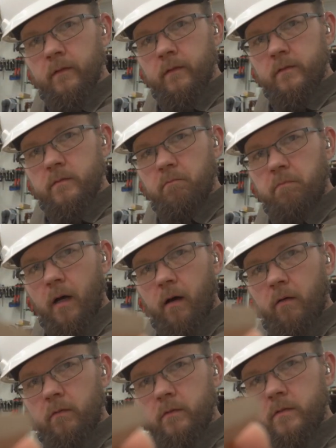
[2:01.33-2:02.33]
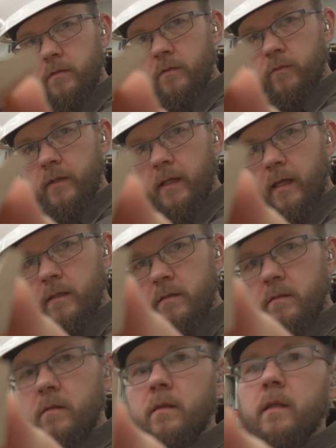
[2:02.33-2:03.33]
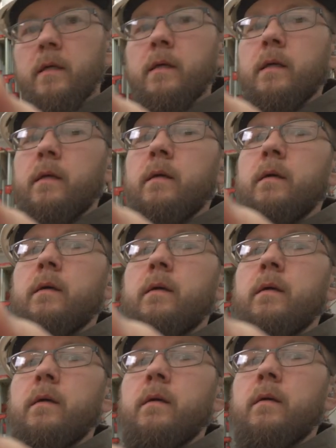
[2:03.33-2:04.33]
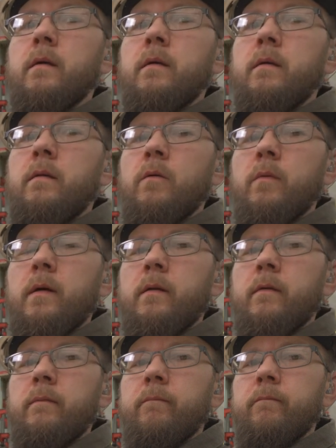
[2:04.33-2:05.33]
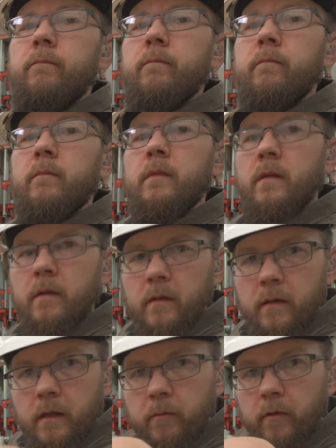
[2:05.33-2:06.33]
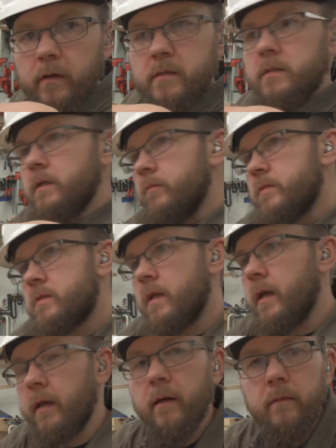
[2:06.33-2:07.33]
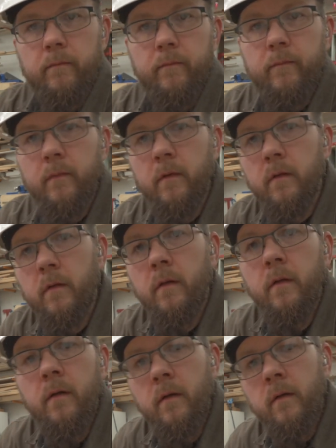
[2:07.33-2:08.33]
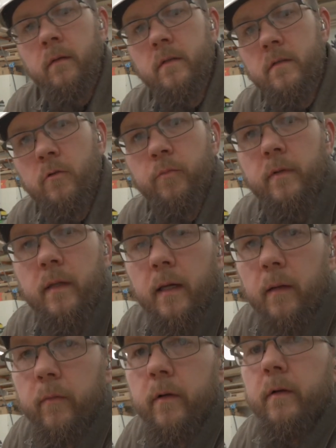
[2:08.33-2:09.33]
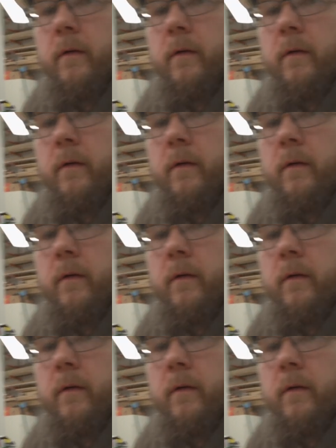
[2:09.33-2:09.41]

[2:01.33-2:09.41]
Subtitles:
it's about 3/8 thick. You know what? I'm already seeing a mistake. This stupid camera